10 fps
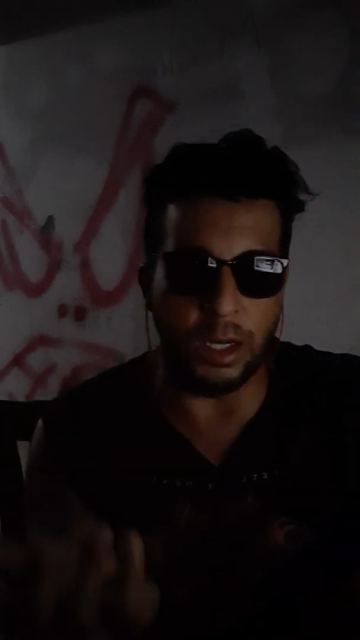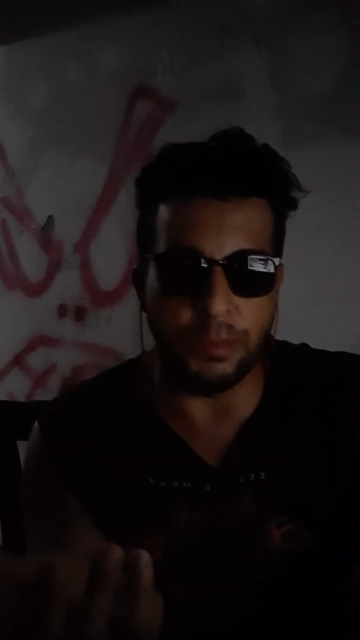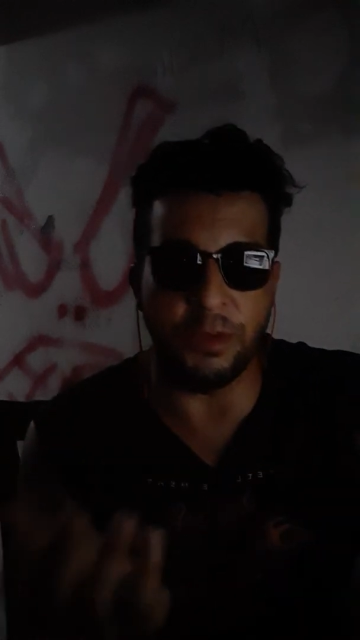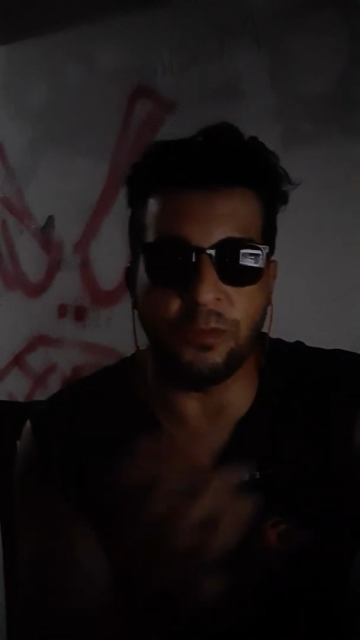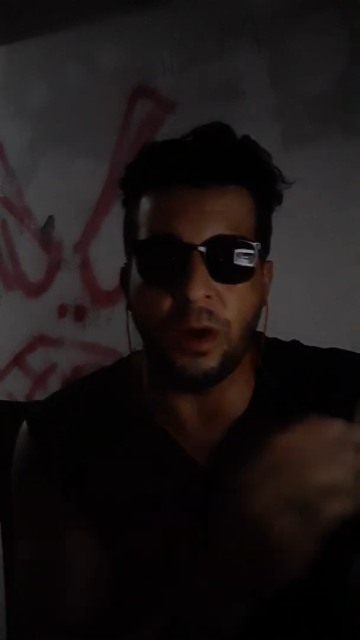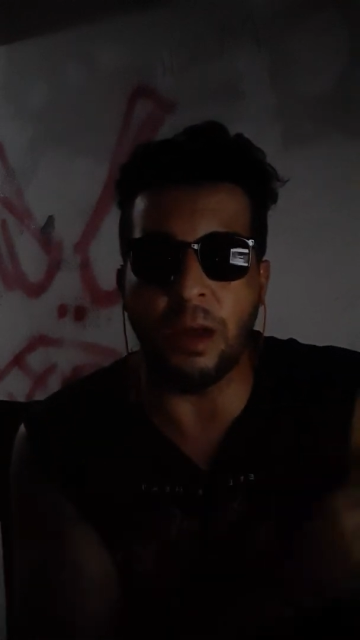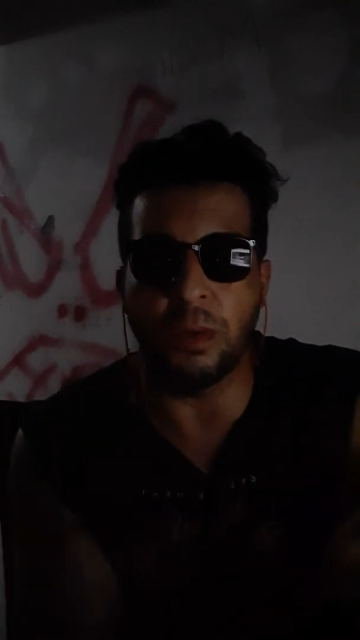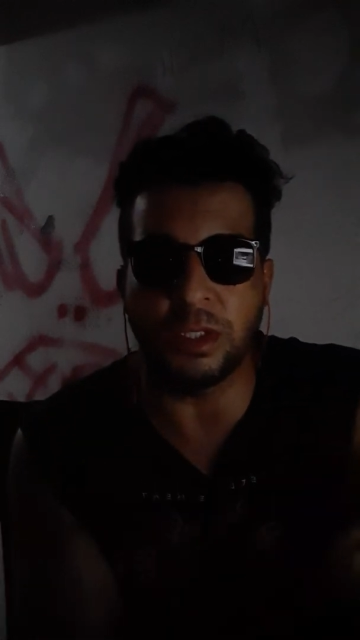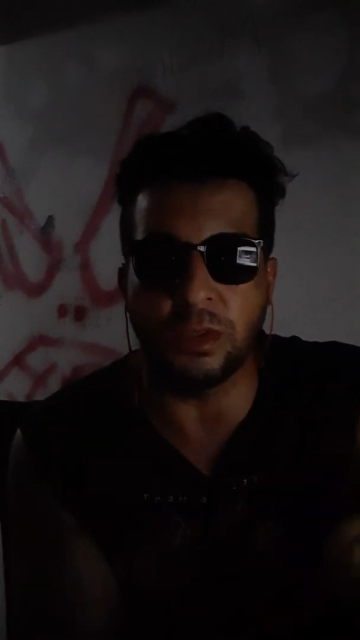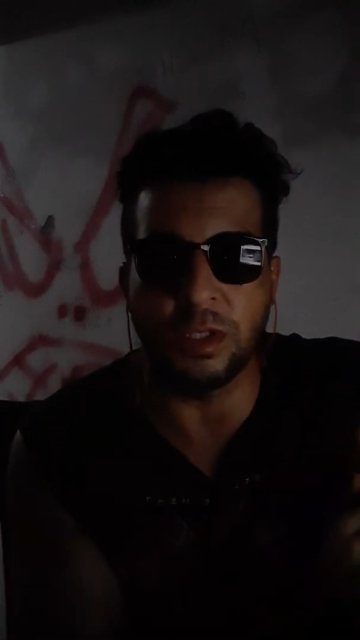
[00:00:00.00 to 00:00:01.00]
before I
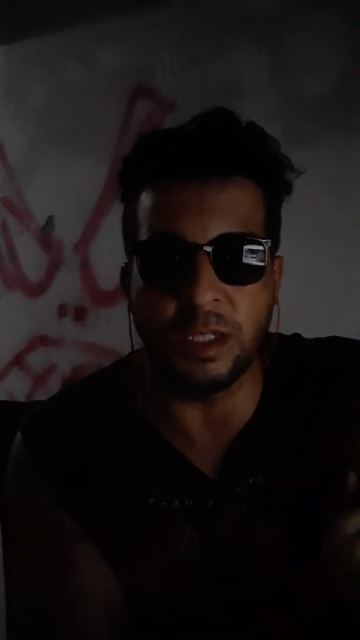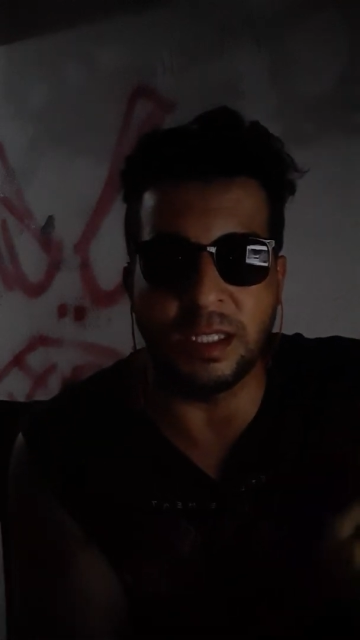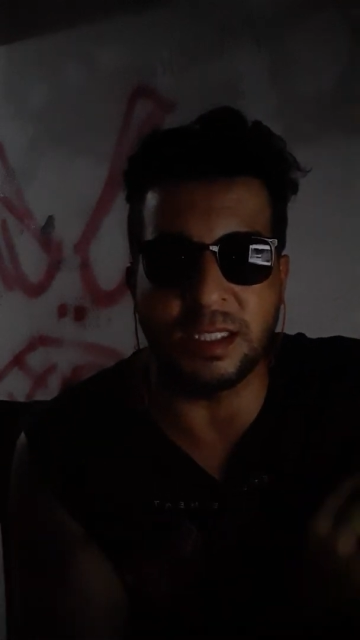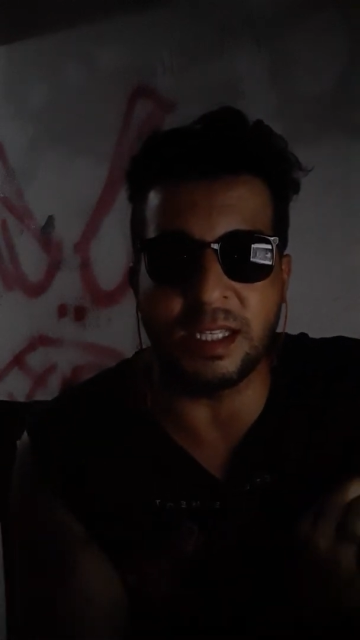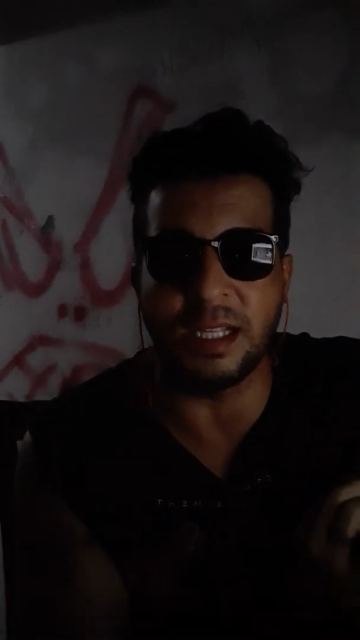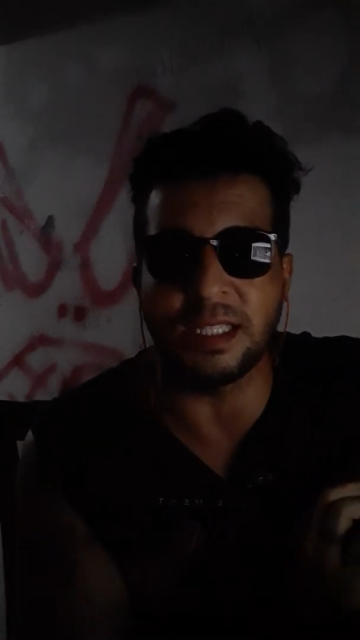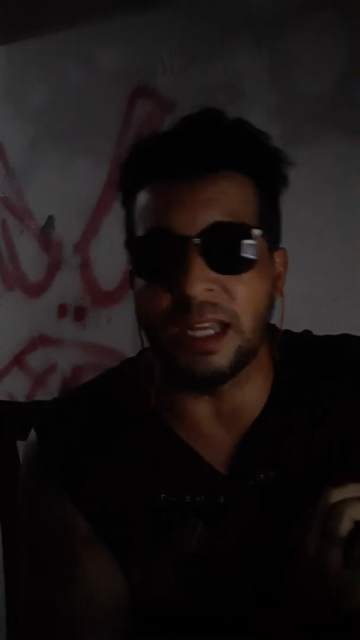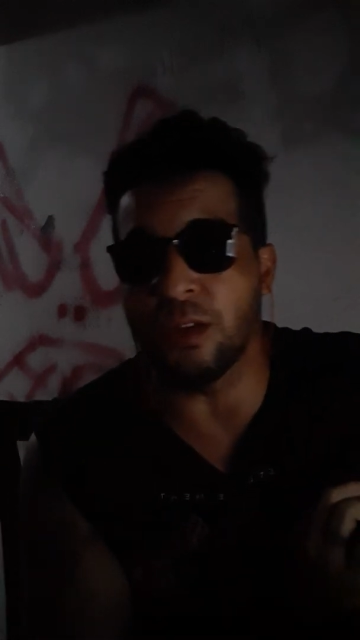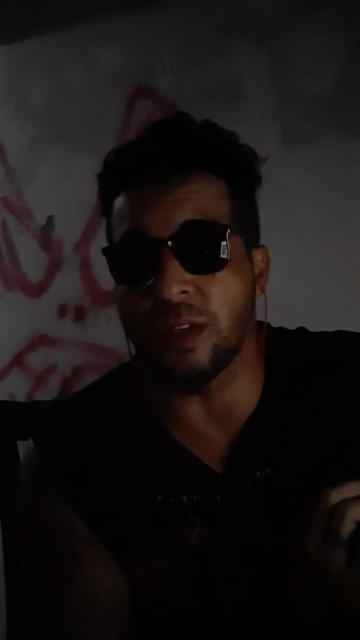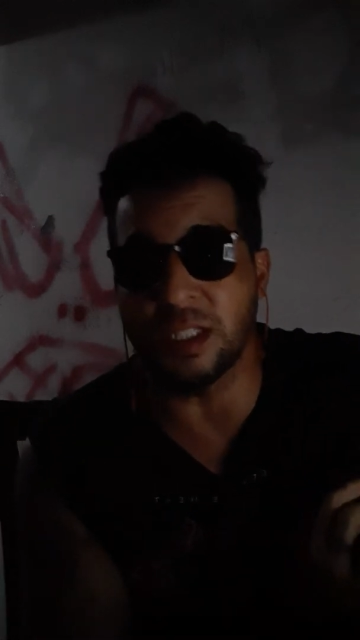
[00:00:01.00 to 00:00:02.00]
went to the United States, I
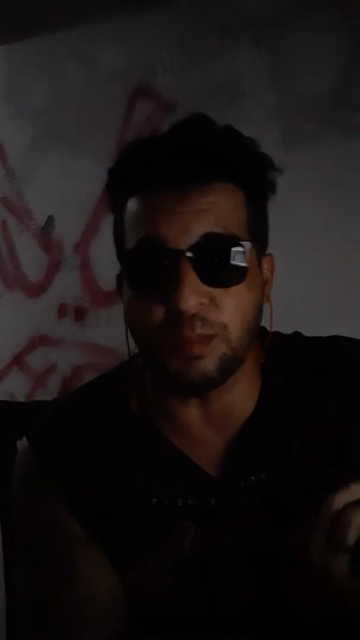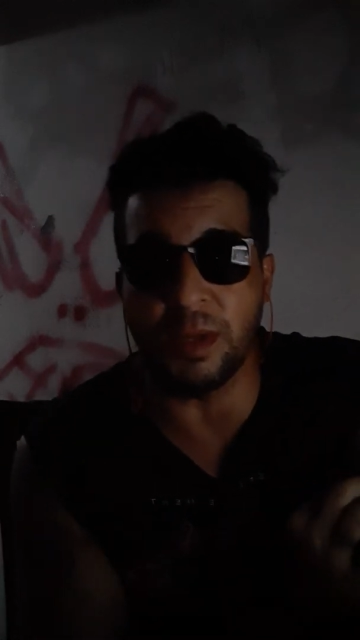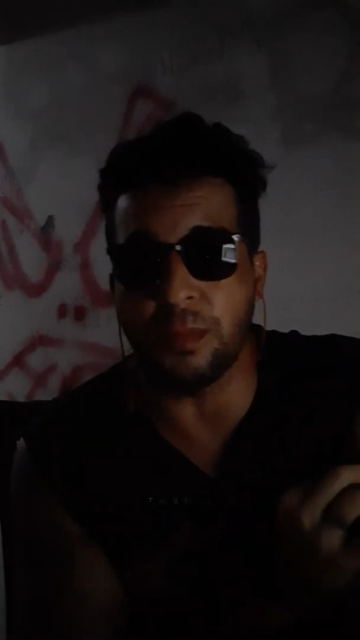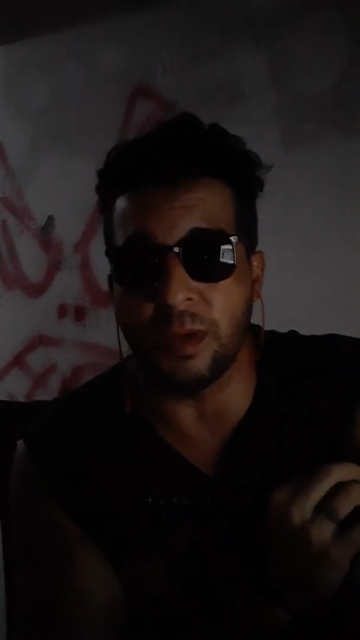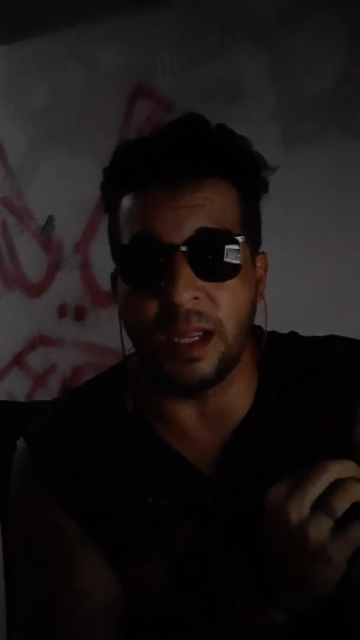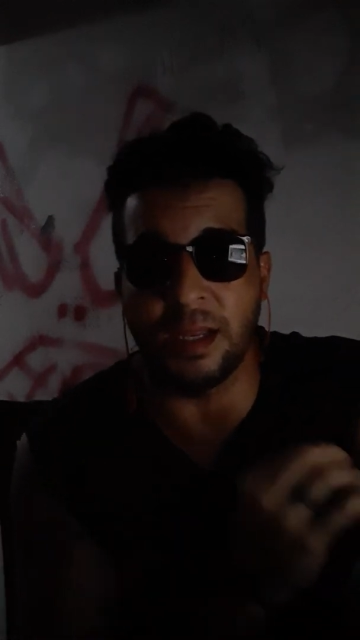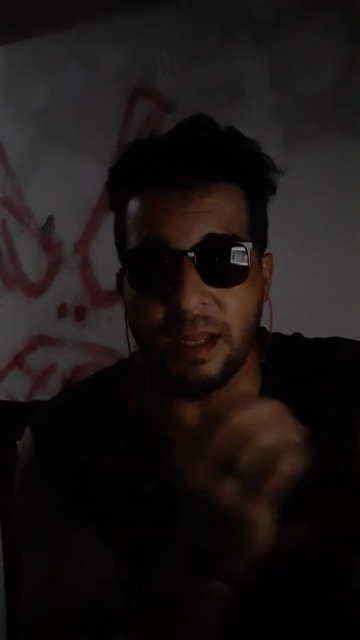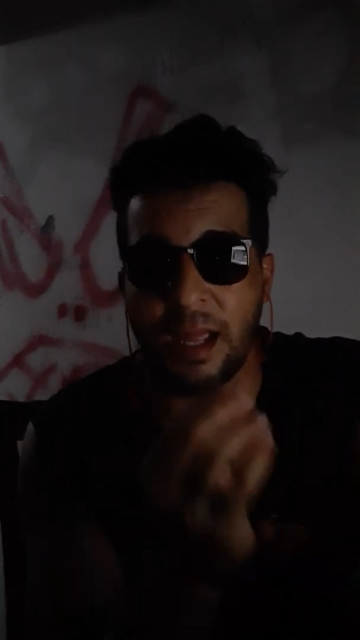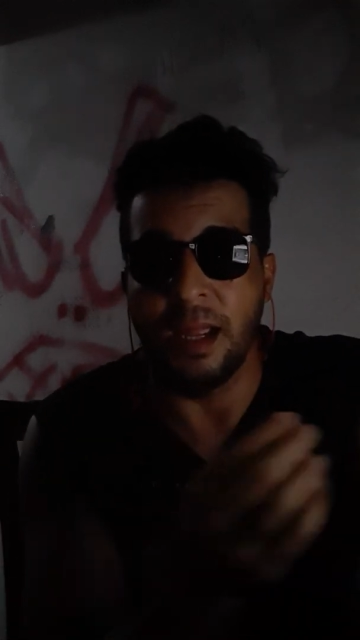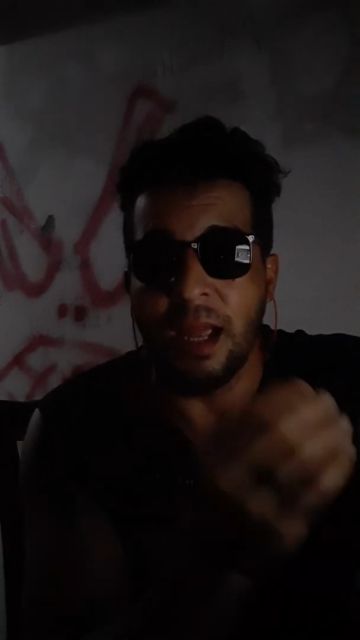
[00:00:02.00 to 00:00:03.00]
knew these people, and
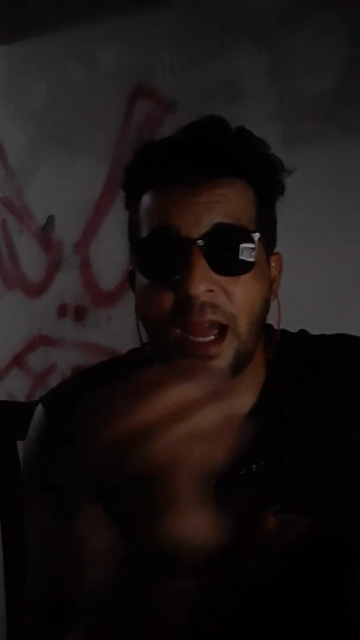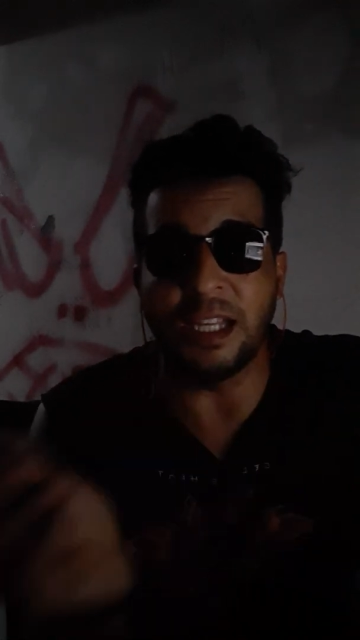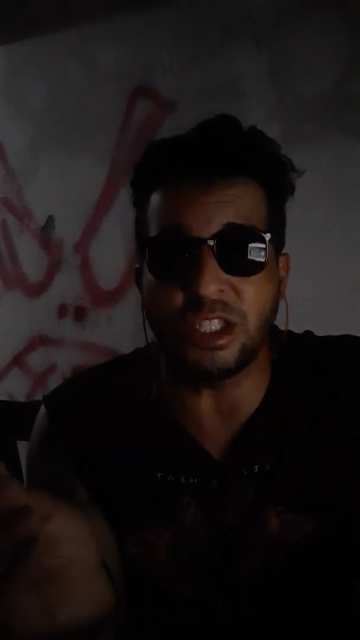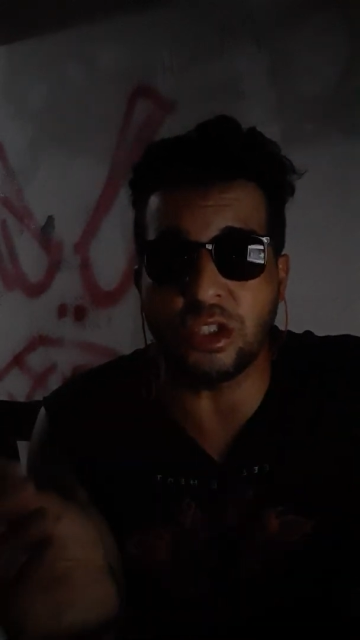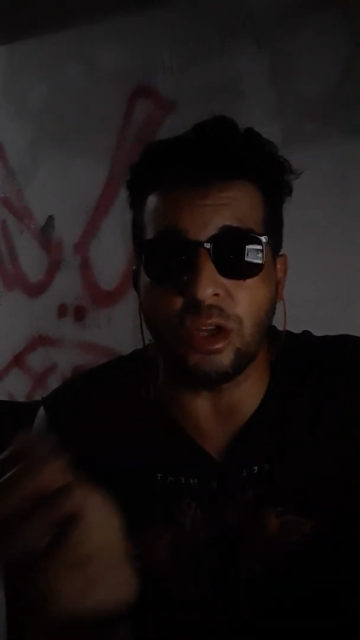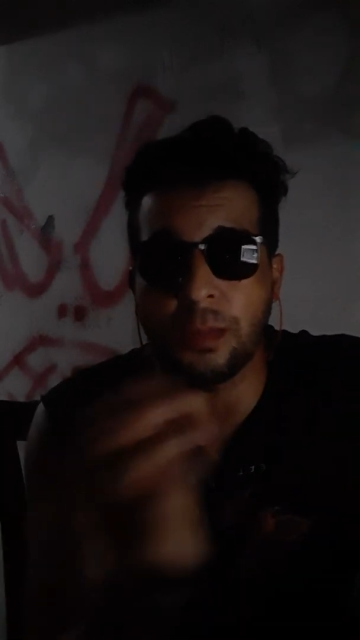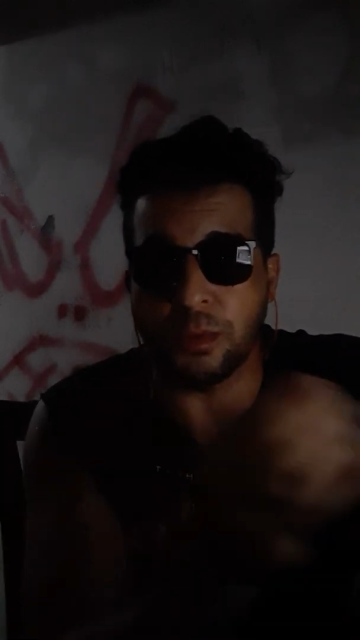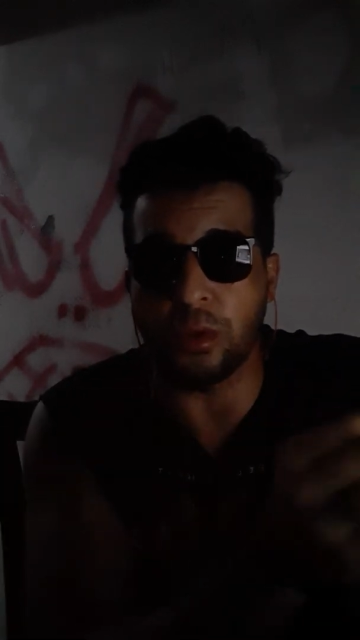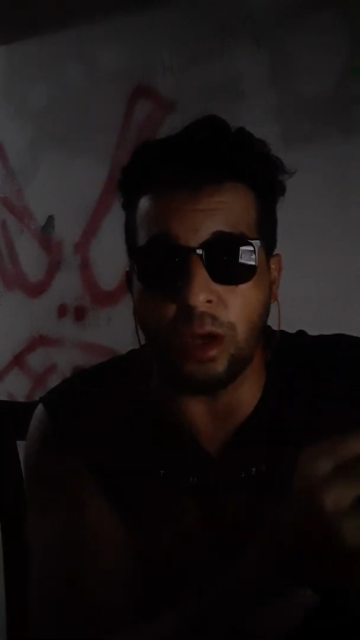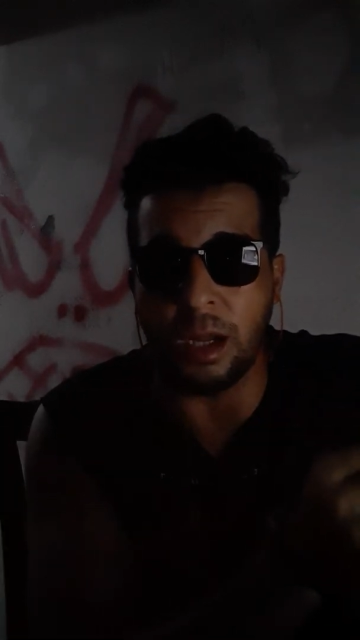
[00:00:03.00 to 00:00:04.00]
then I stopped
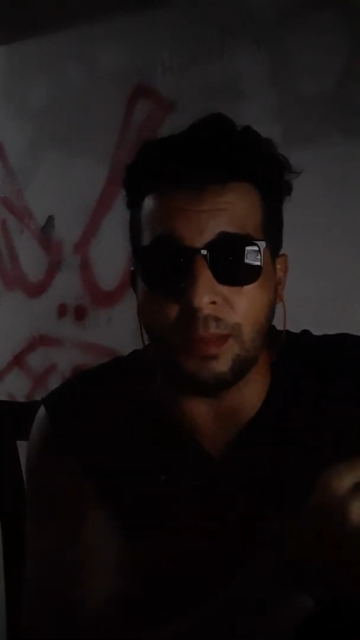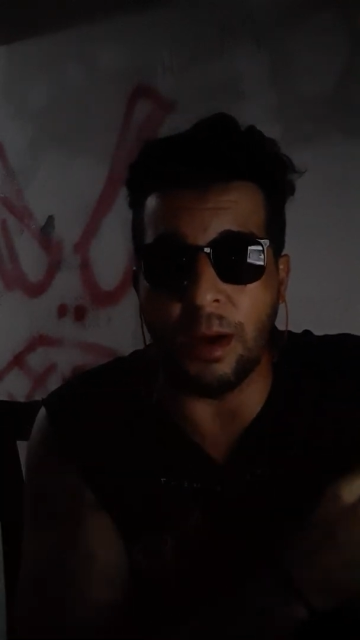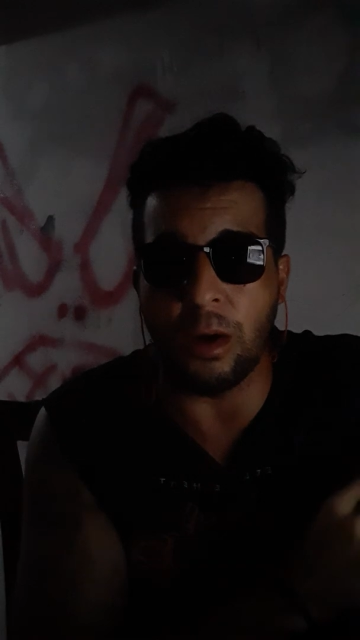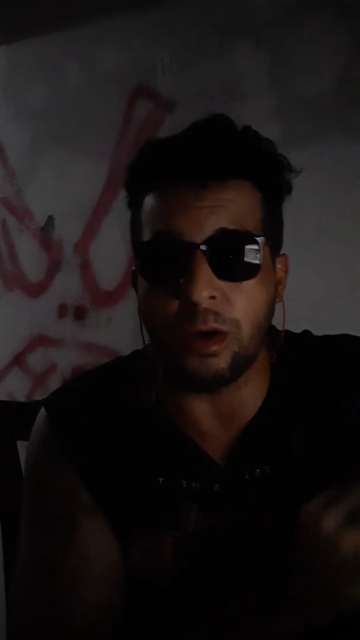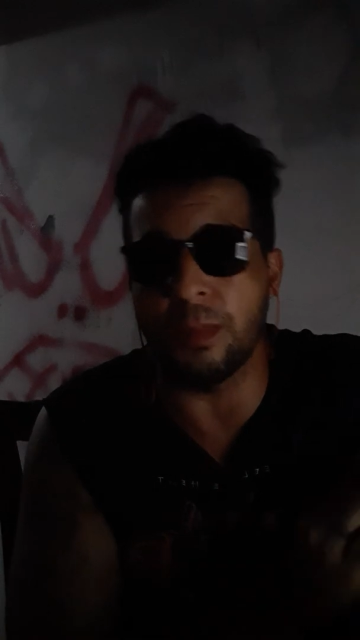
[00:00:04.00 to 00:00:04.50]
to talk about her.